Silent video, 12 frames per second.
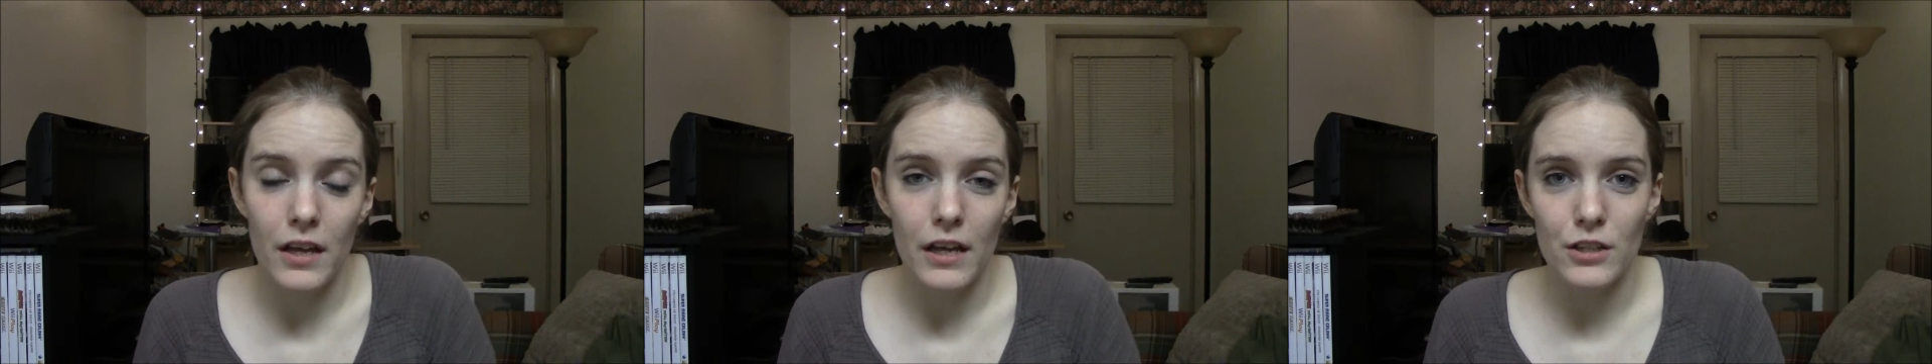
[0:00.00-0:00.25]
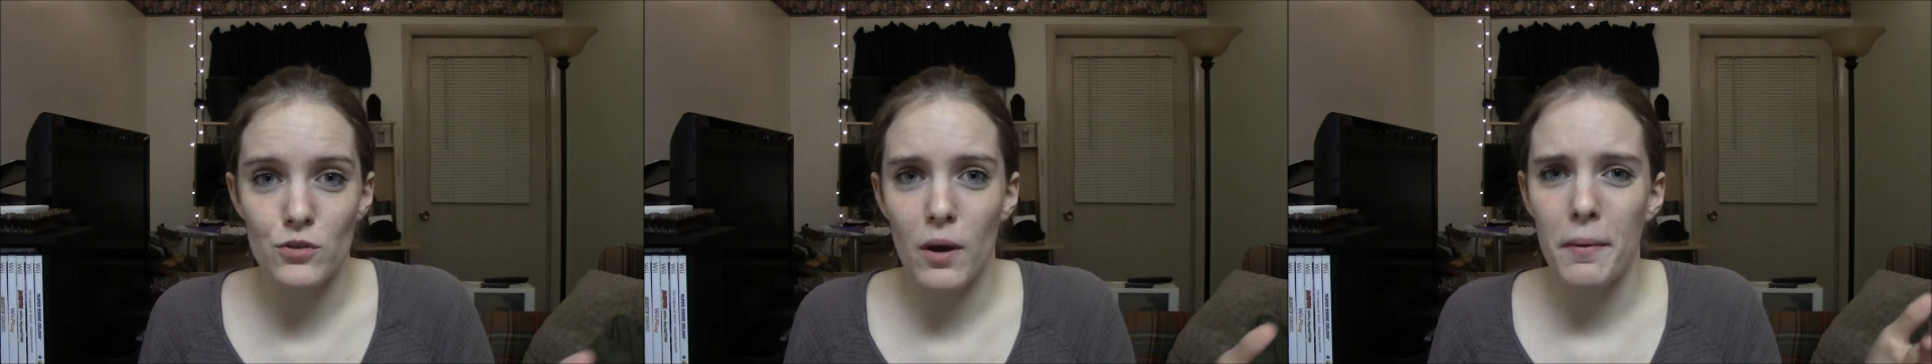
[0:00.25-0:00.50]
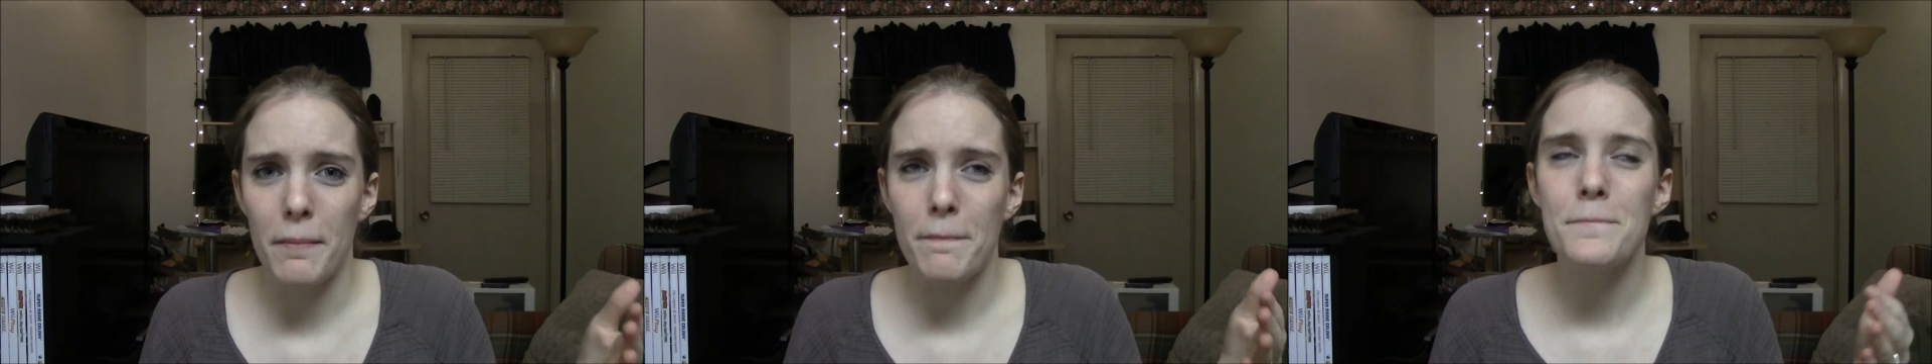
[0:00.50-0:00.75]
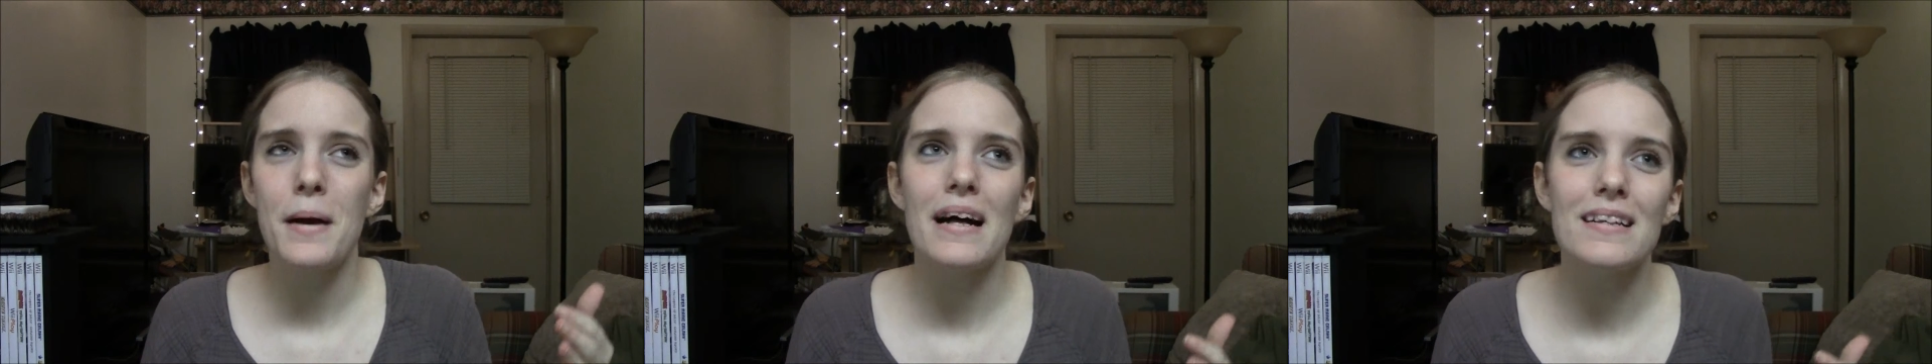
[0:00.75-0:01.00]
And so I'll be
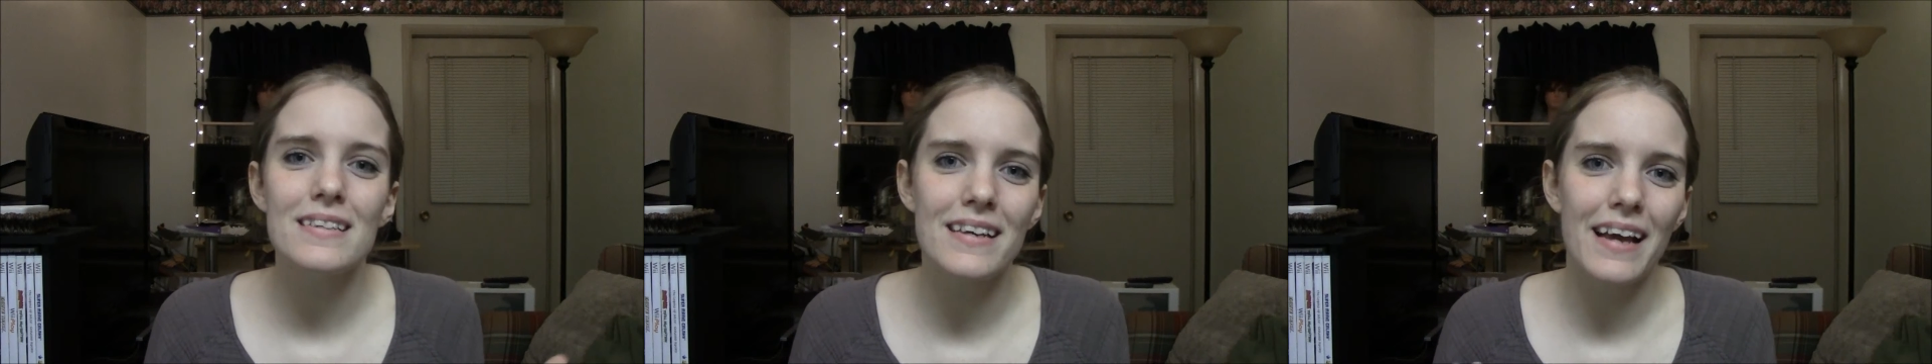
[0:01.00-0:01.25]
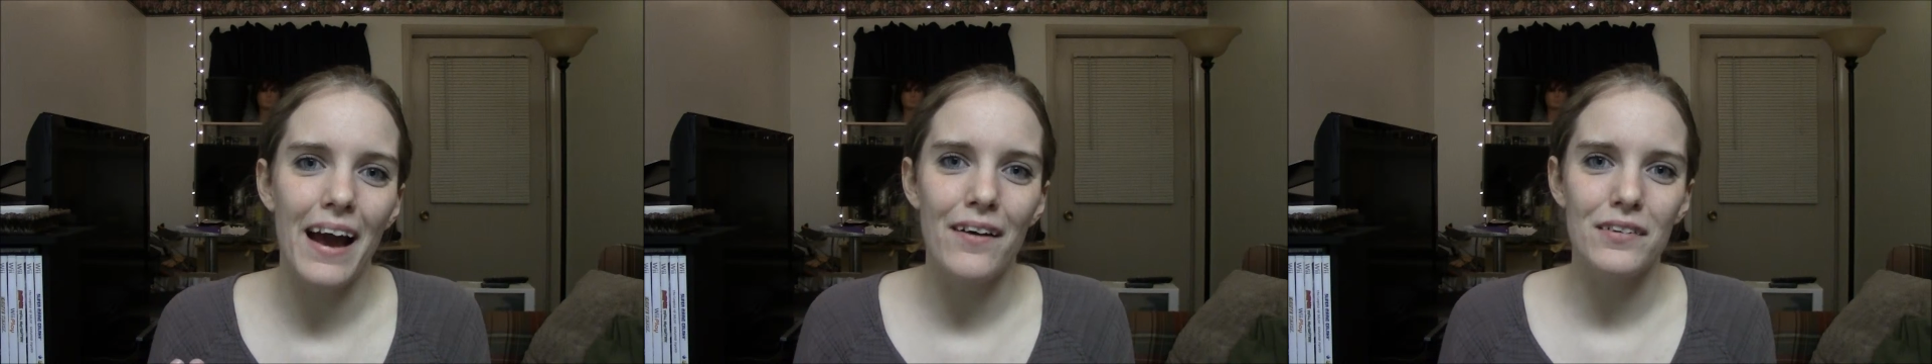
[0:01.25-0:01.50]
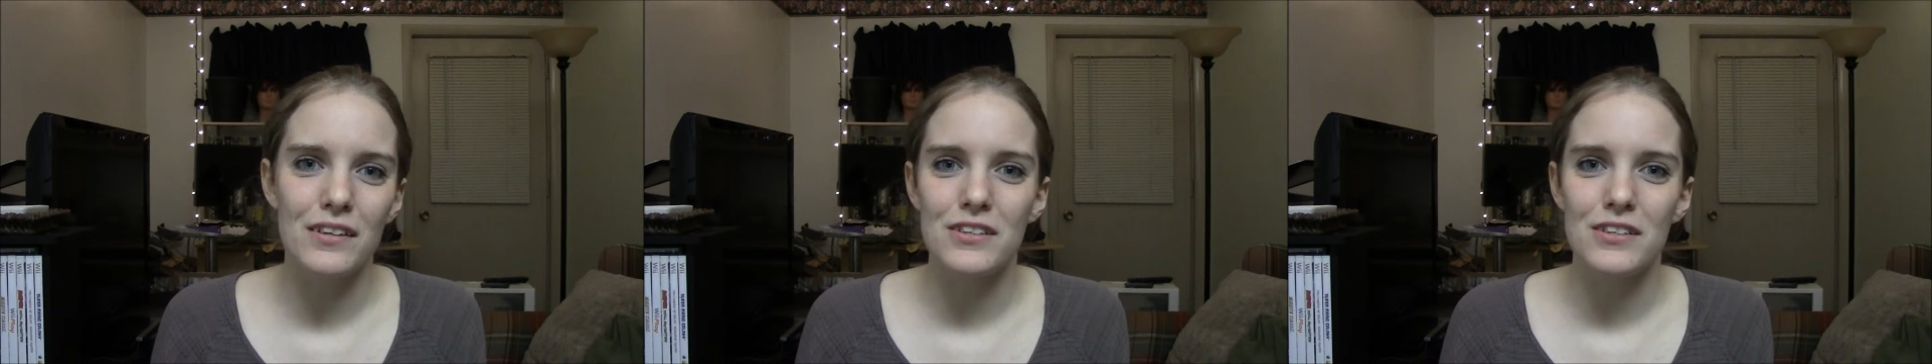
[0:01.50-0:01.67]
belting out the